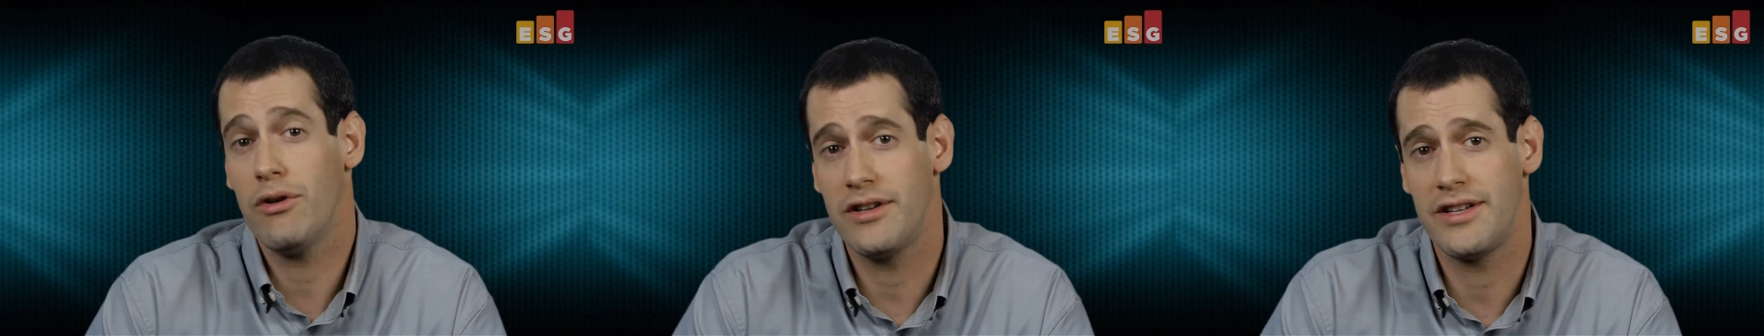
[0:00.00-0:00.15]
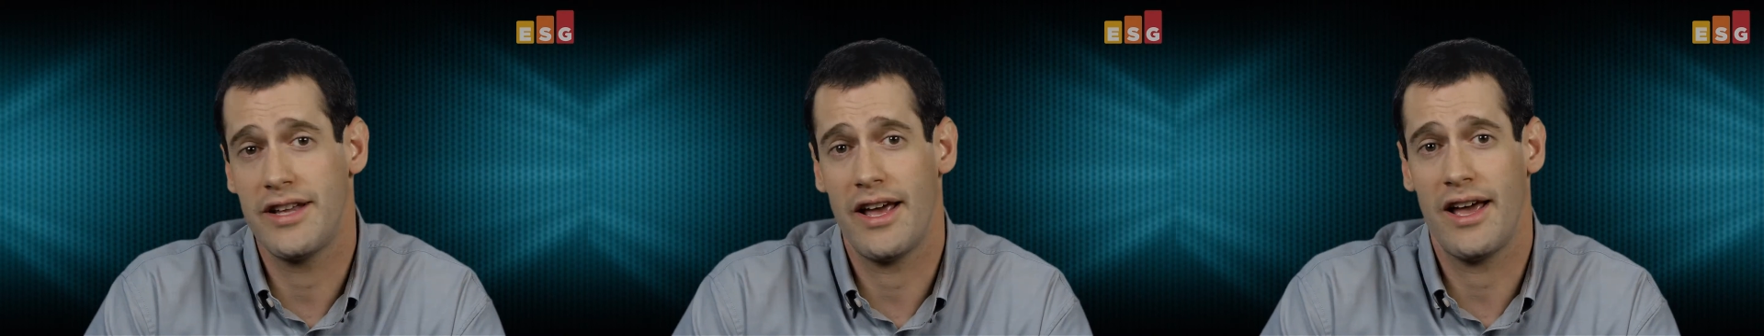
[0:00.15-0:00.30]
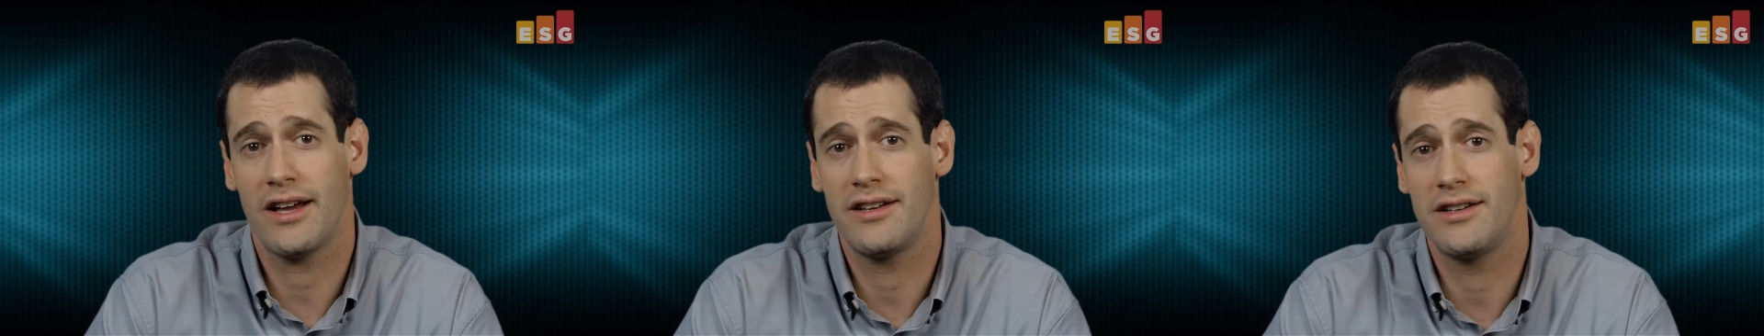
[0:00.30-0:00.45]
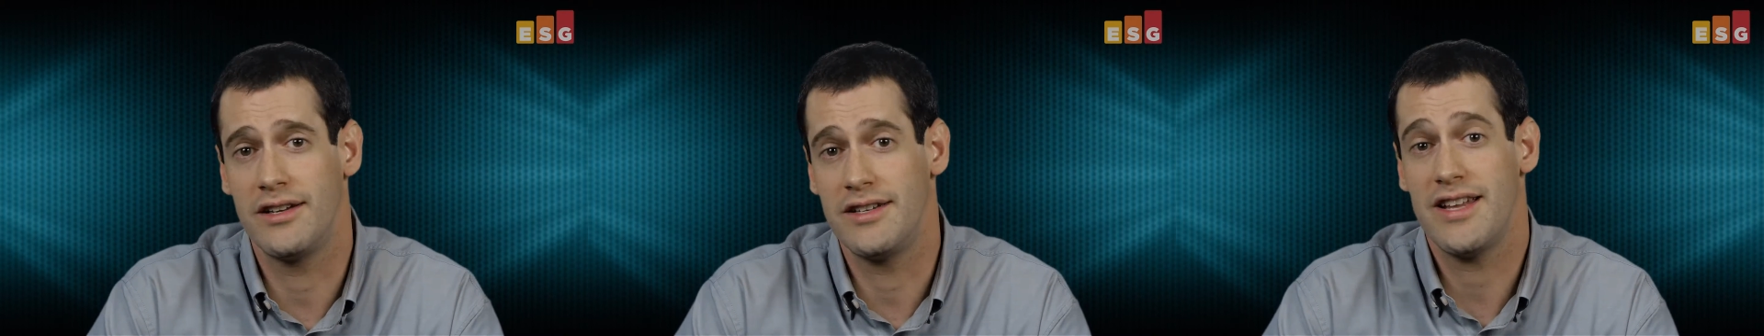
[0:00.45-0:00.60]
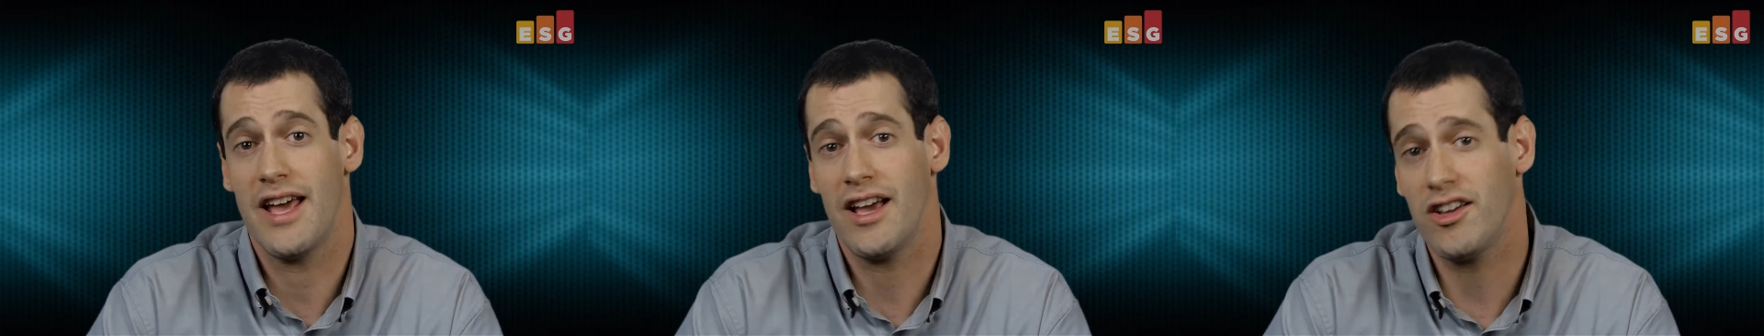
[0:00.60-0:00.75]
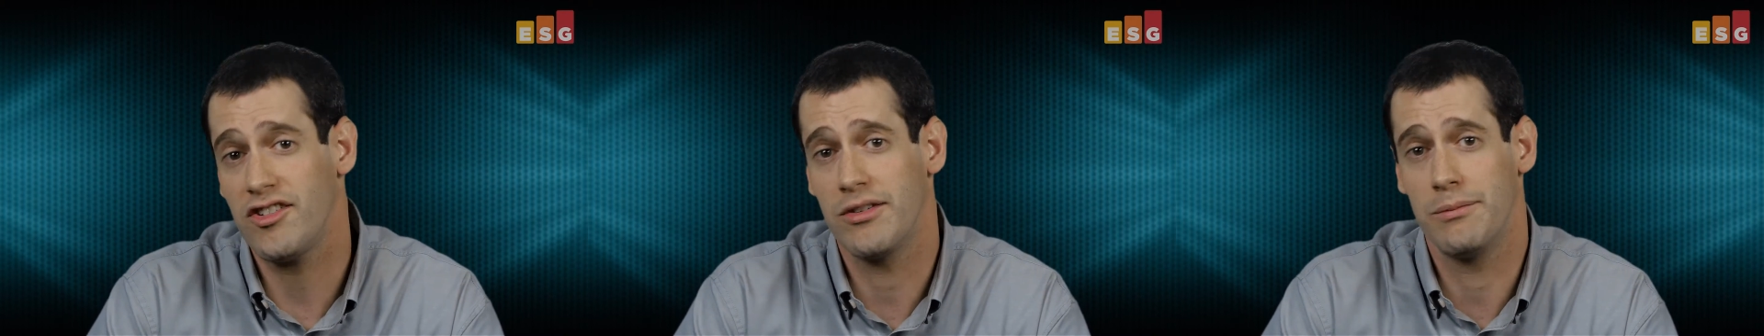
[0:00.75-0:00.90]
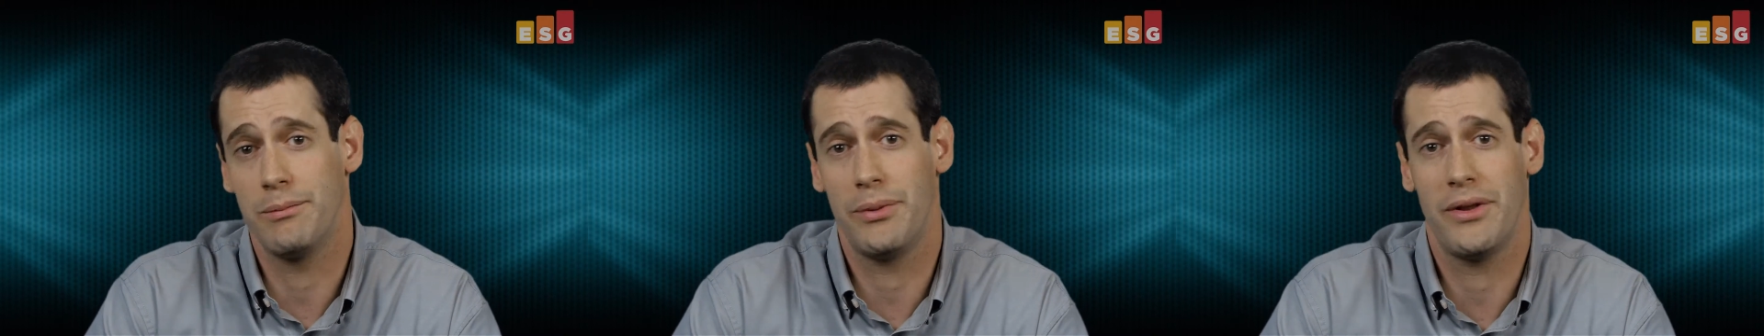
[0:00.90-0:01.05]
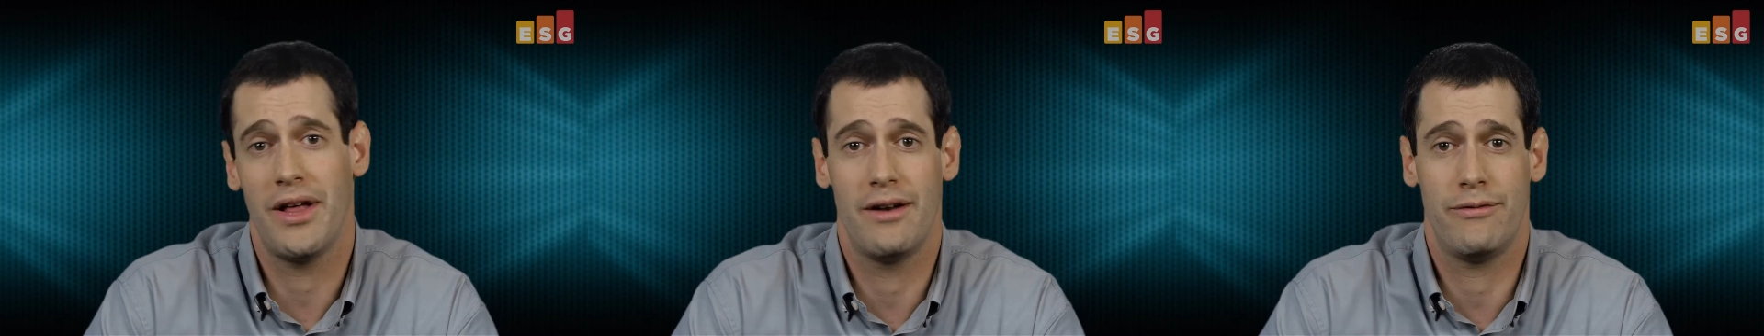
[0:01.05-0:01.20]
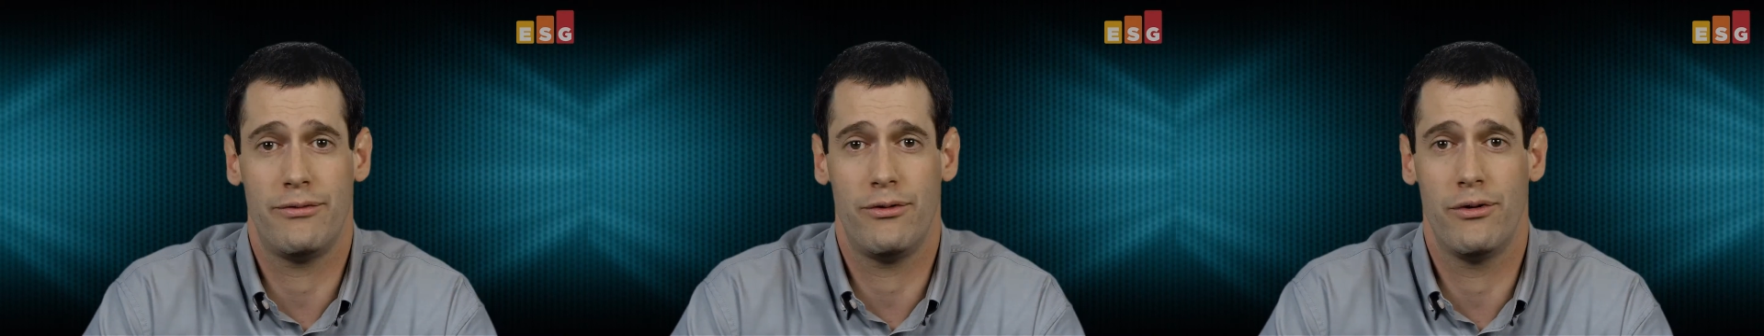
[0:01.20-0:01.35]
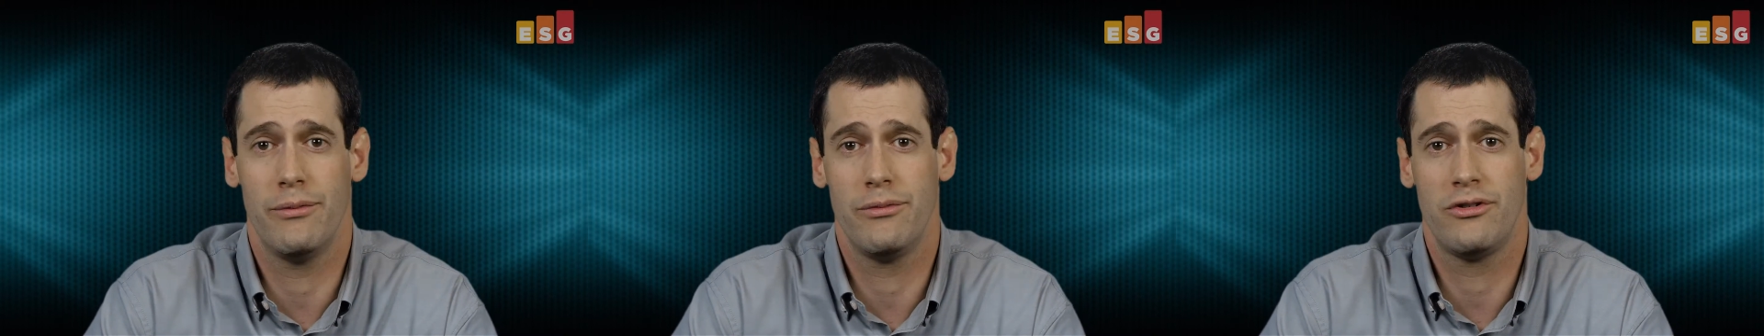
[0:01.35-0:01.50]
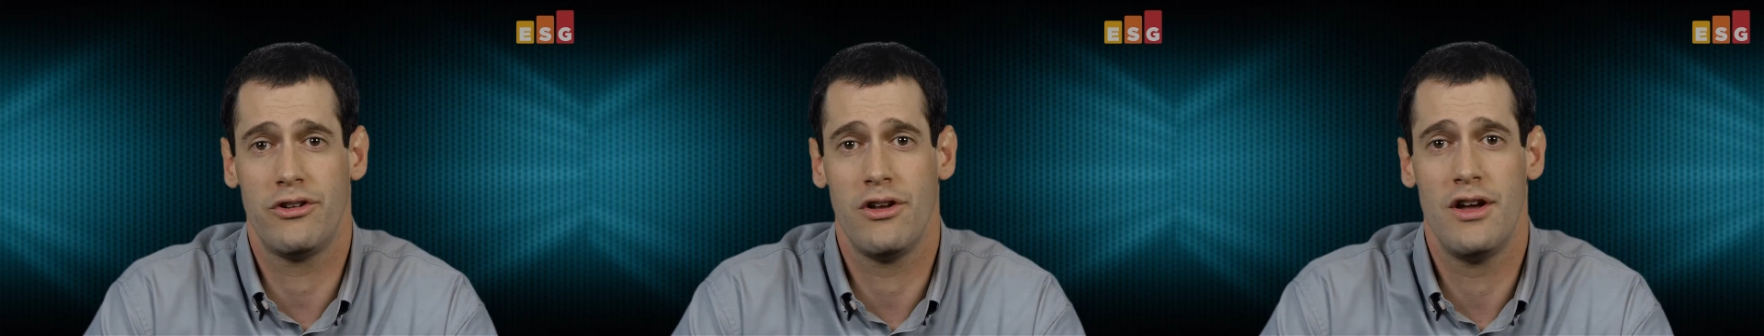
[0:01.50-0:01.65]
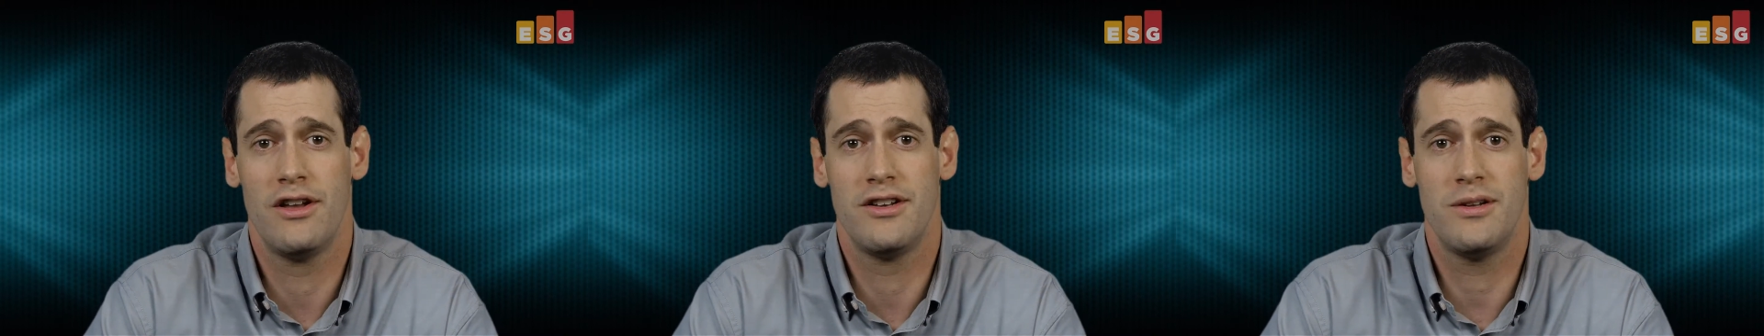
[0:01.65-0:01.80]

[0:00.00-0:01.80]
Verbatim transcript: attack detection platforms